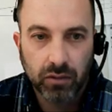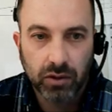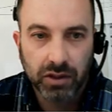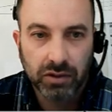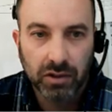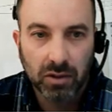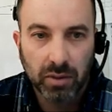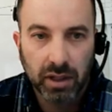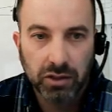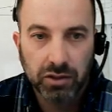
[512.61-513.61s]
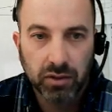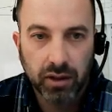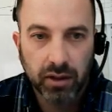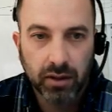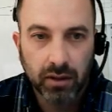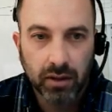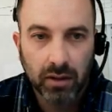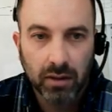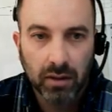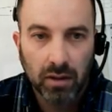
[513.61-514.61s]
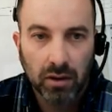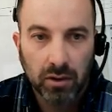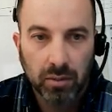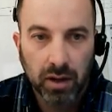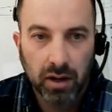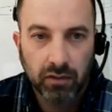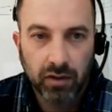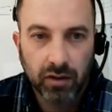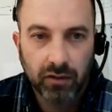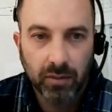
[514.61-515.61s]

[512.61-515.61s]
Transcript: where it says termination right here under behavior.